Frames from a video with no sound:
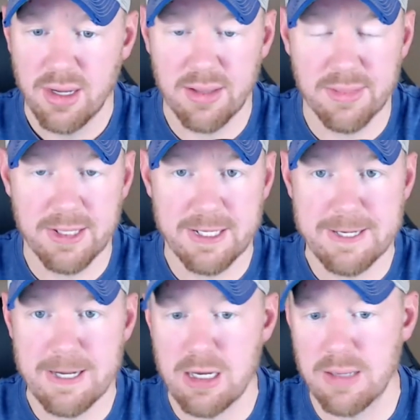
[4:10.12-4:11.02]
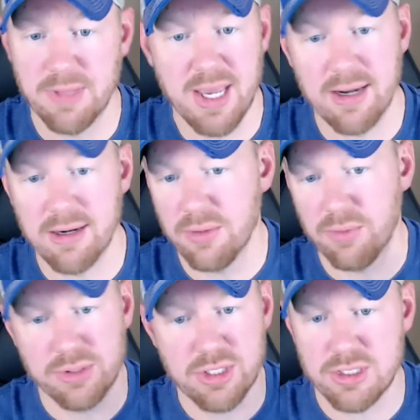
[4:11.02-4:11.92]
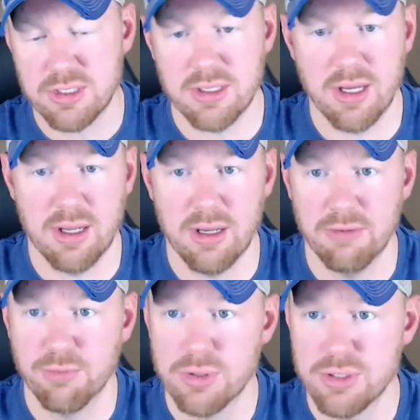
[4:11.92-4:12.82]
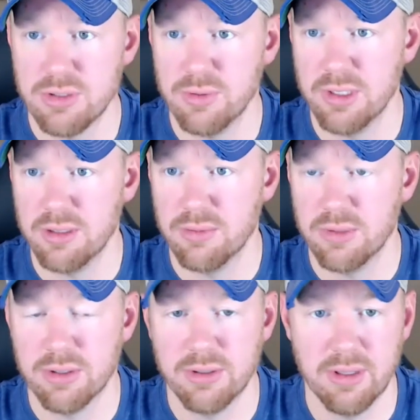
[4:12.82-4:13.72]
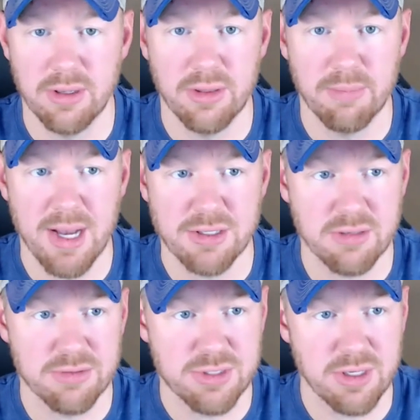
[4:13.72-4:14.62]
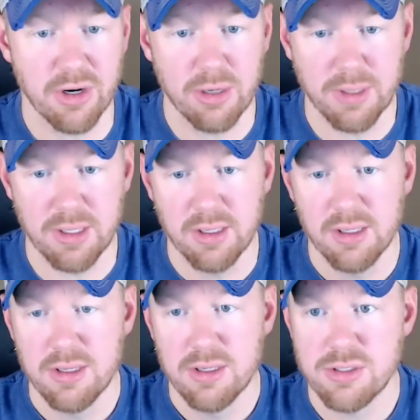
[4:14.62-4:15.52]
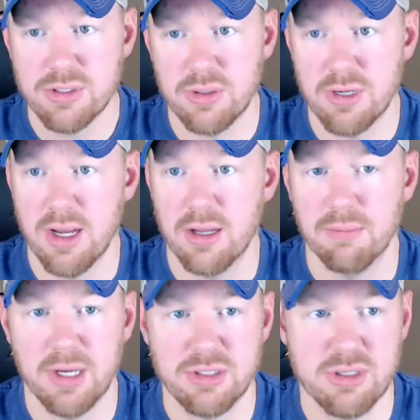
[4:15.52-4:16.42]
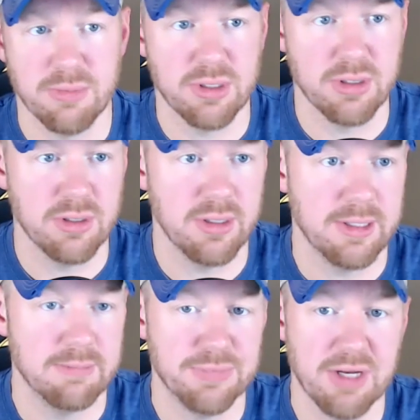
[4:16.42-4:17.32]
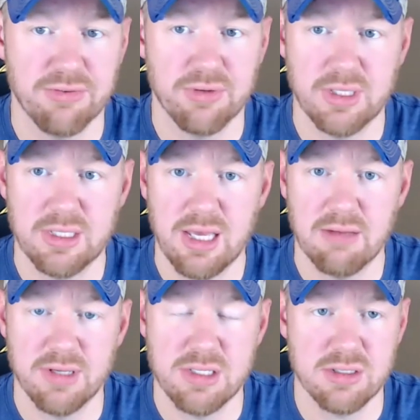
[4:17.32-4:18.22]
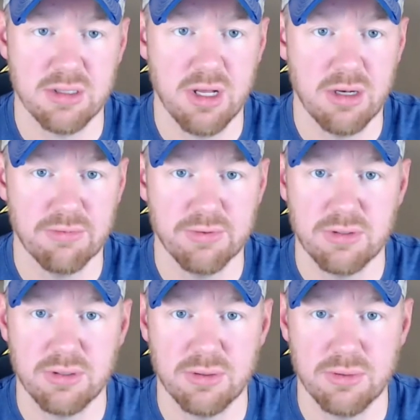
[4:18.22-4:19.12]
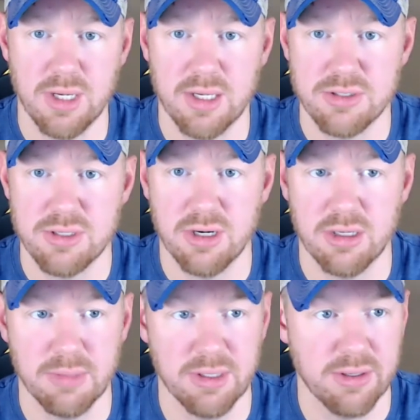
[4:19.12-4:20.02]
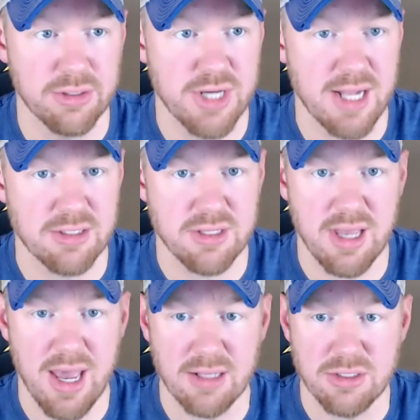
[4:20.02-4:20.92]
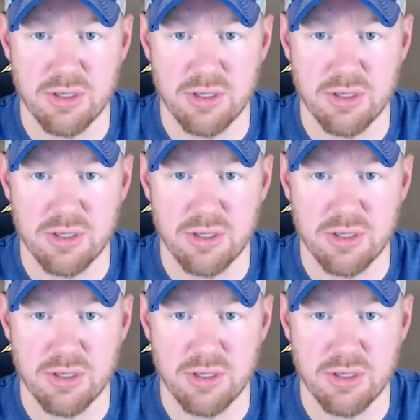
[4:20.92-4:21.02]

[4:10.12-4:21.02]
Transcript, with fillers: And then um, they ended it with just uh, unfortunately we we heard the the passing of Sid Hartman. So uh, Mike Zimmer um, definitely gave his love to uh, Sid Hartman. Their chats they had.